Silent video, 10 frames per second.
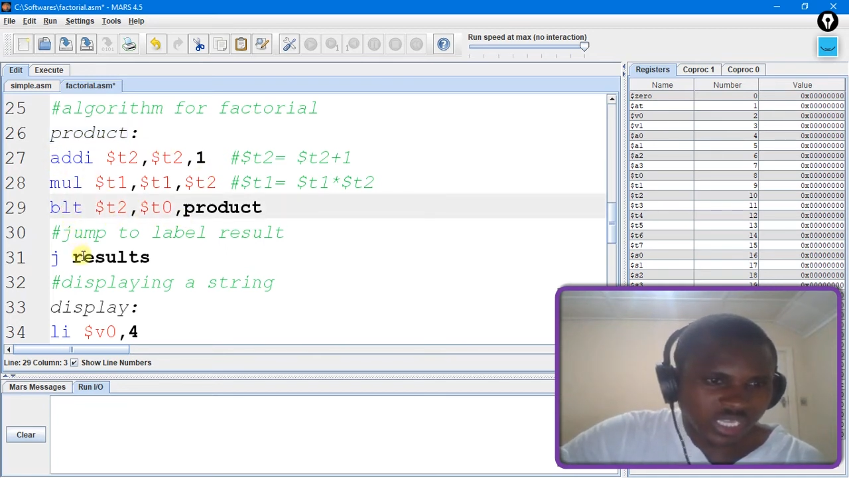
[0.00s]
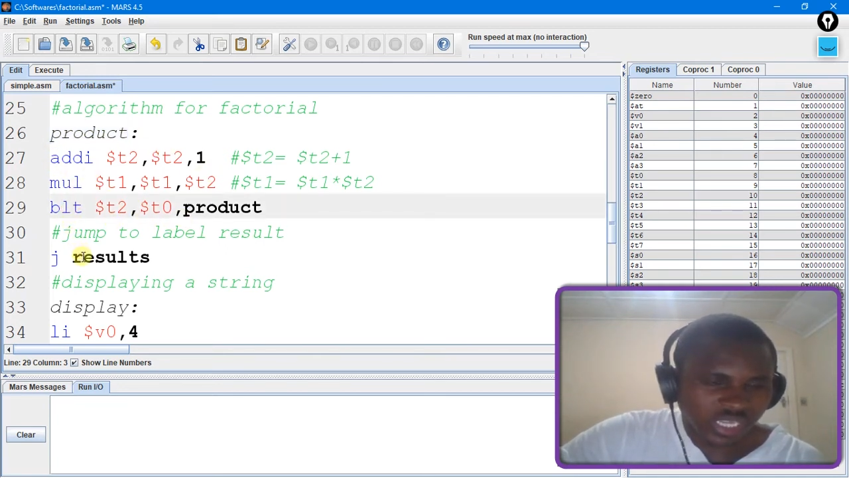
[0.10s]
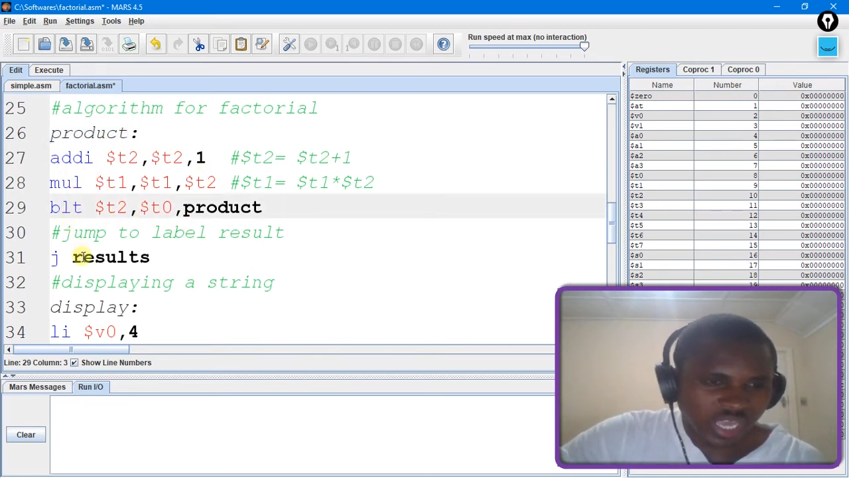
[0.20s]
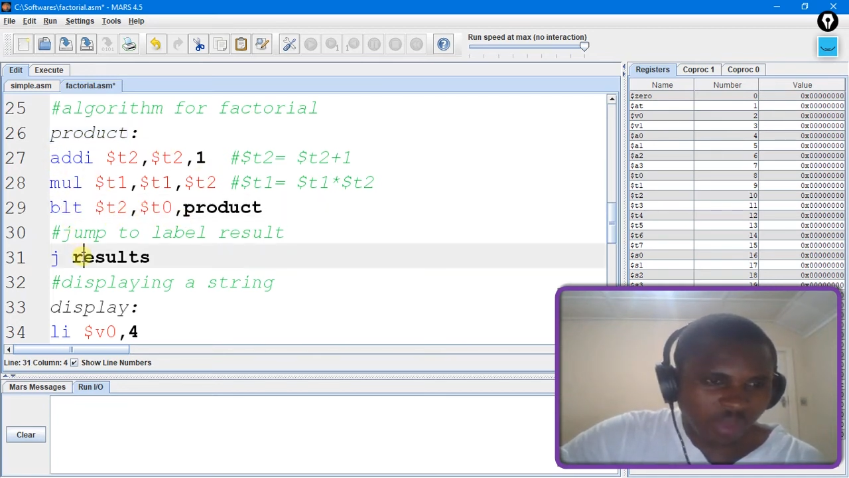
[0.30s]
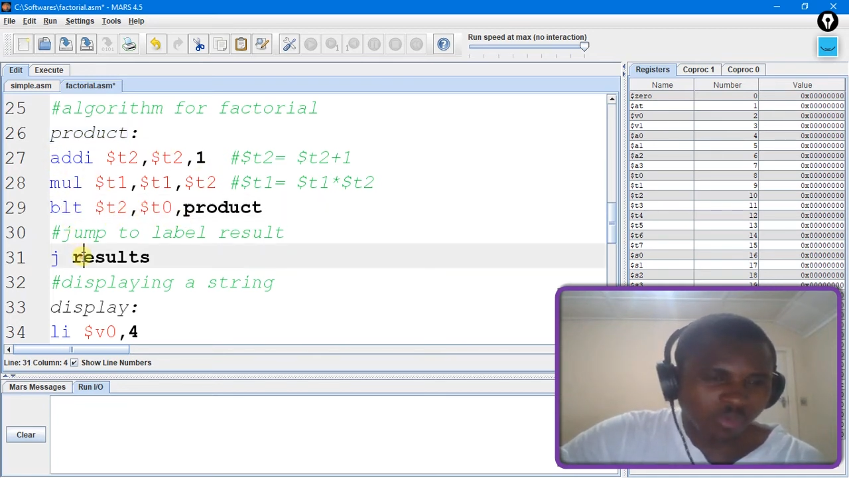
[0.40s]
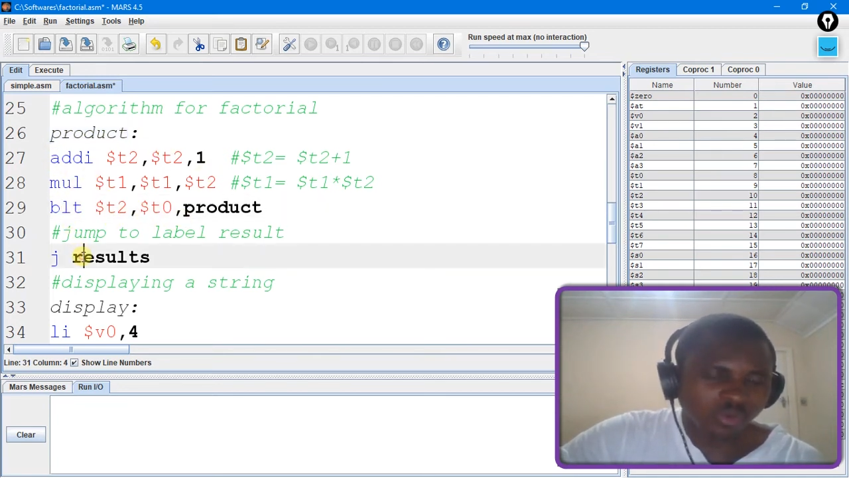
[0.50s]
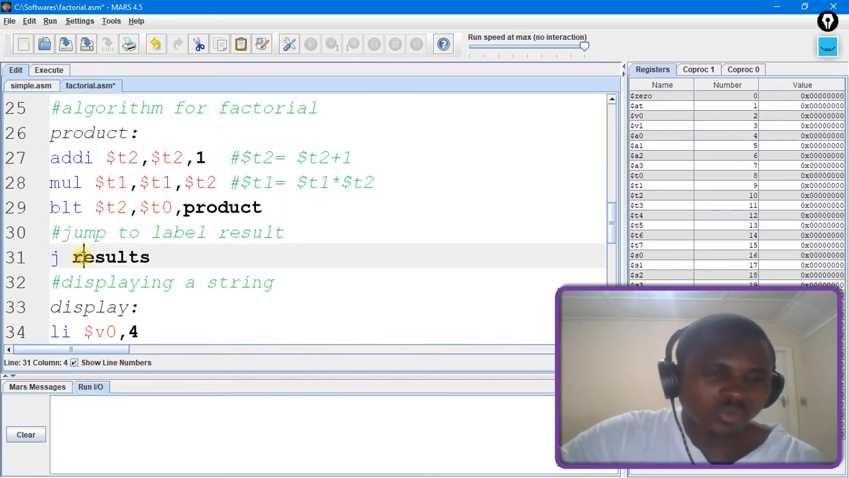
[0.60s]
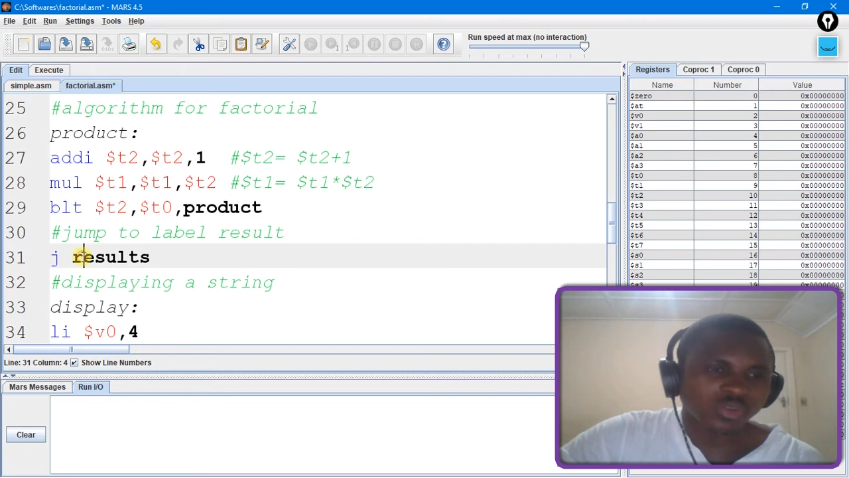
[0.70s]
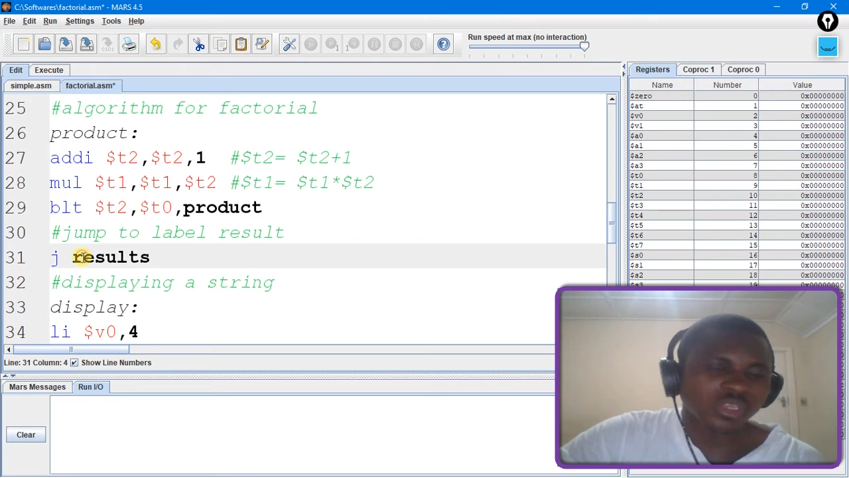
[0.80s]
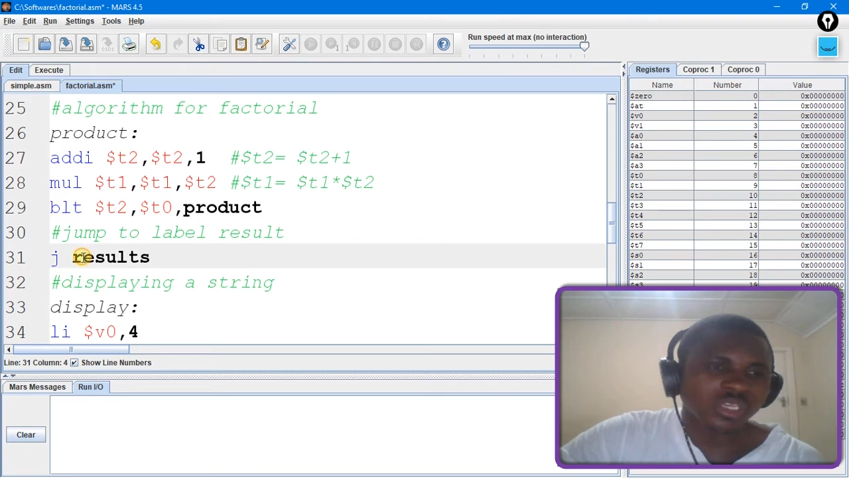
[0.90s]
come
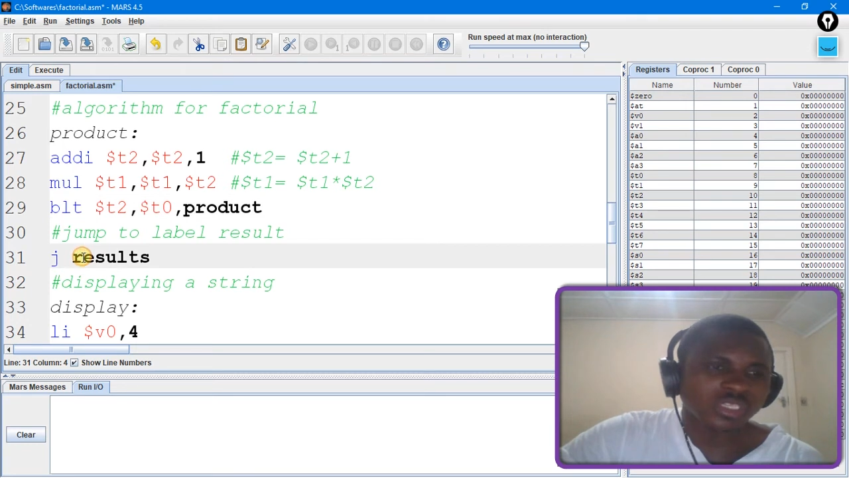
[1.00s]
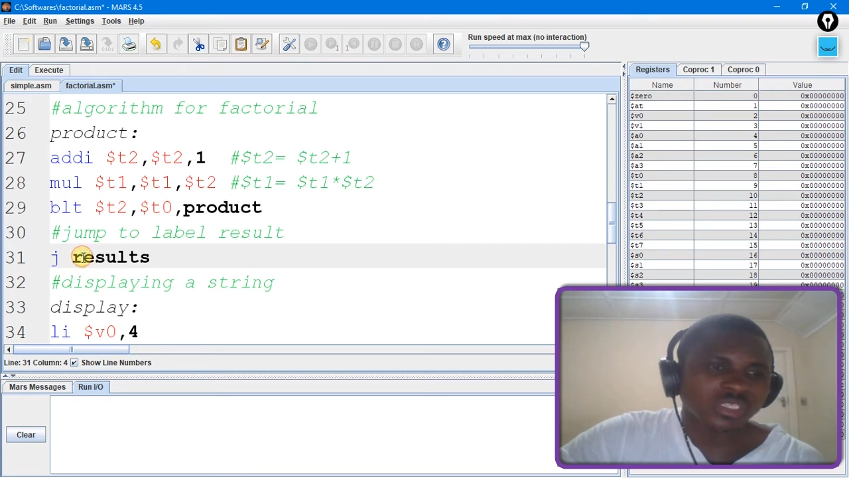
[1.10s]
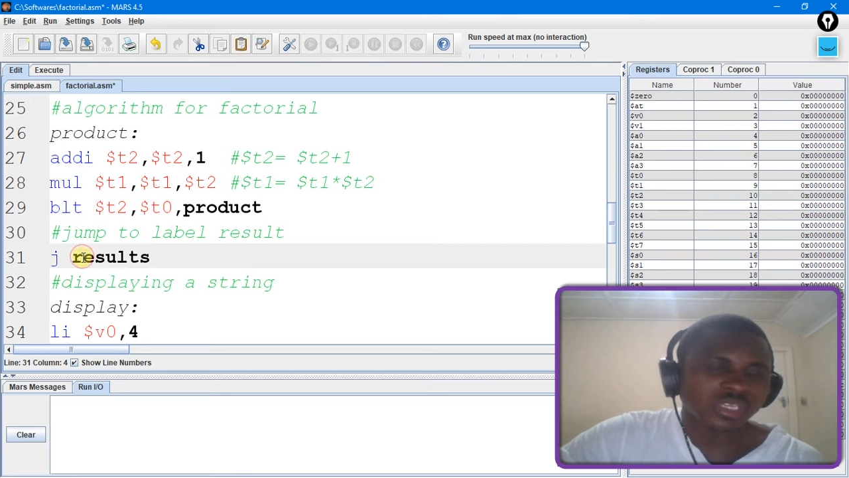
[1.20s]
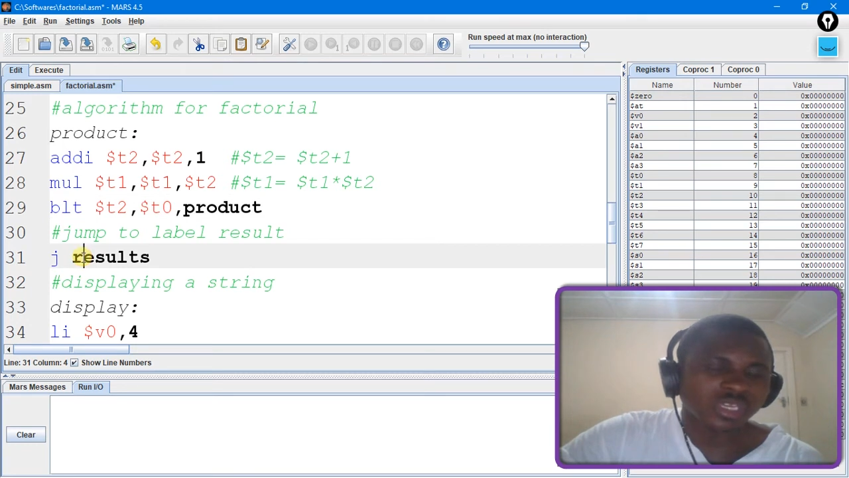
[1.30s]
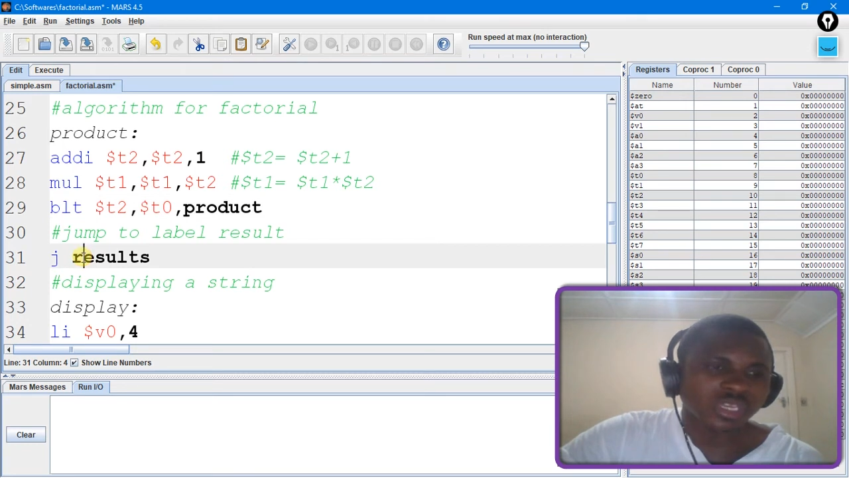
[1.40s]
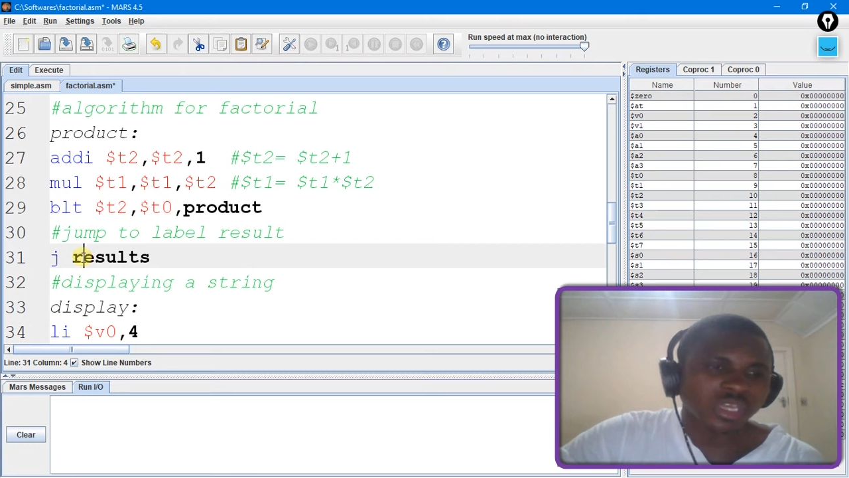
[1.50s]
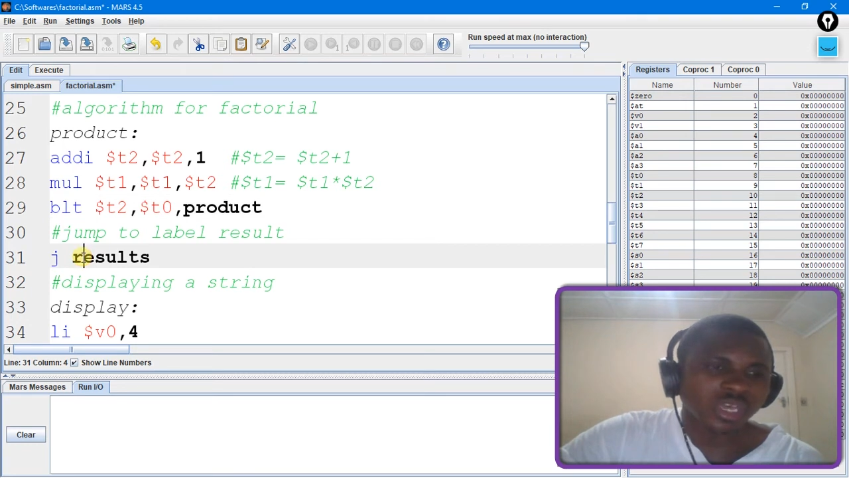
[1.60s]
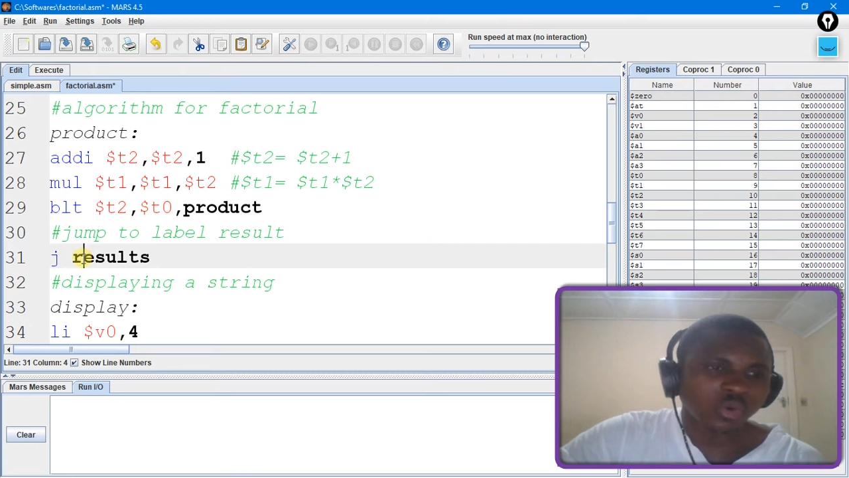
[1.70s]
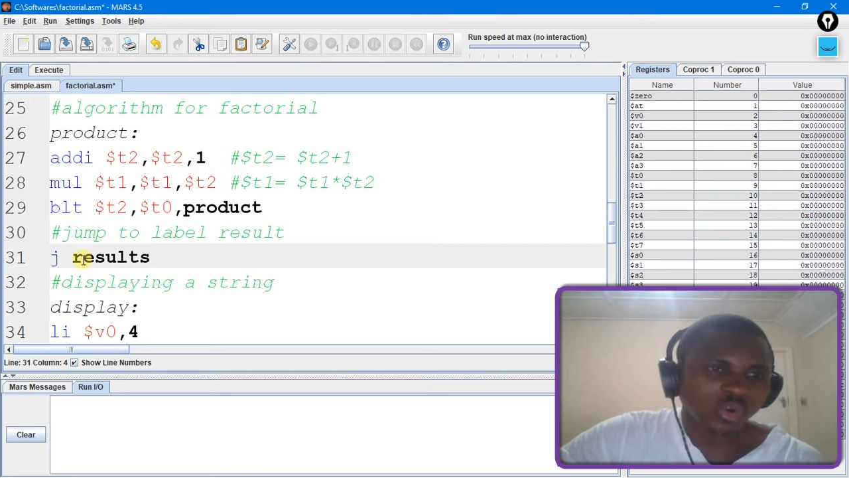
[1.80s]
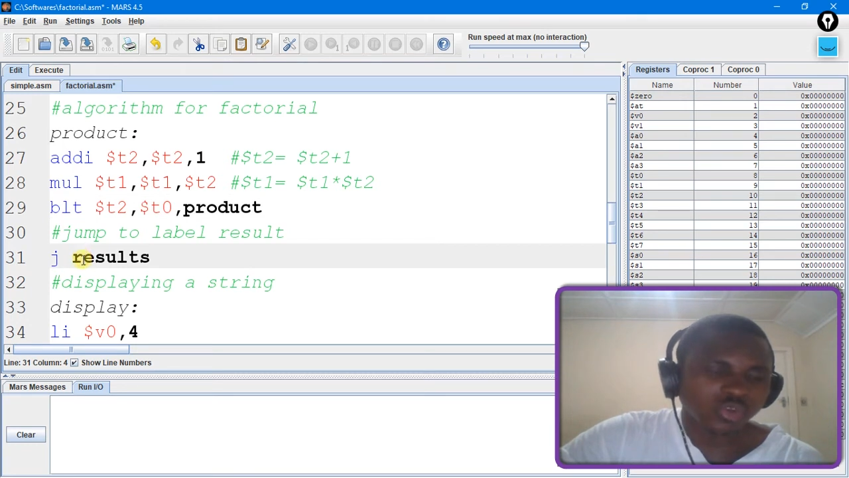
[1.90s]
to the next, go